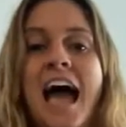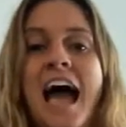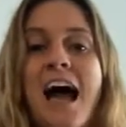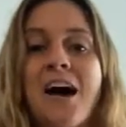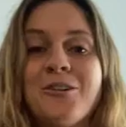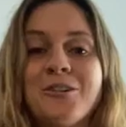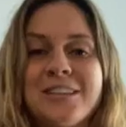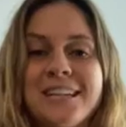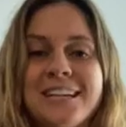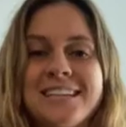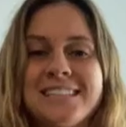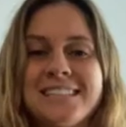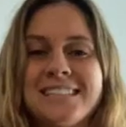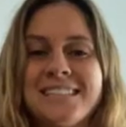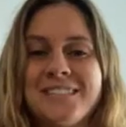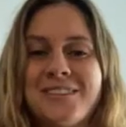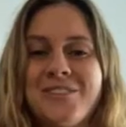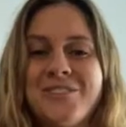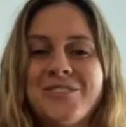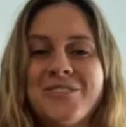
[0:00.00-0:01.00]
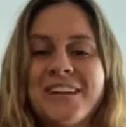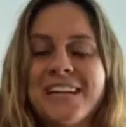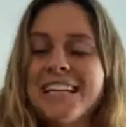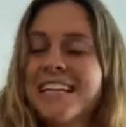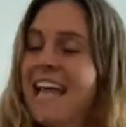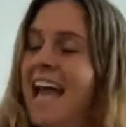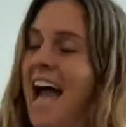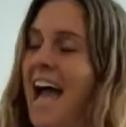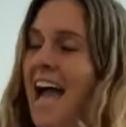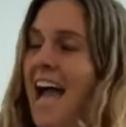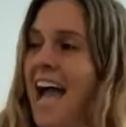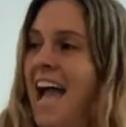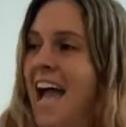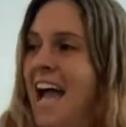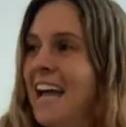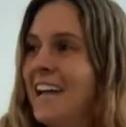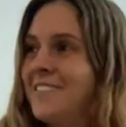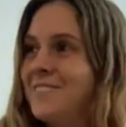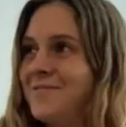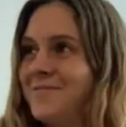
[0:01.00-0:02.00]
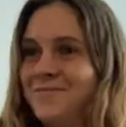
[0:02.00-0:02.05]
outlet. So yay!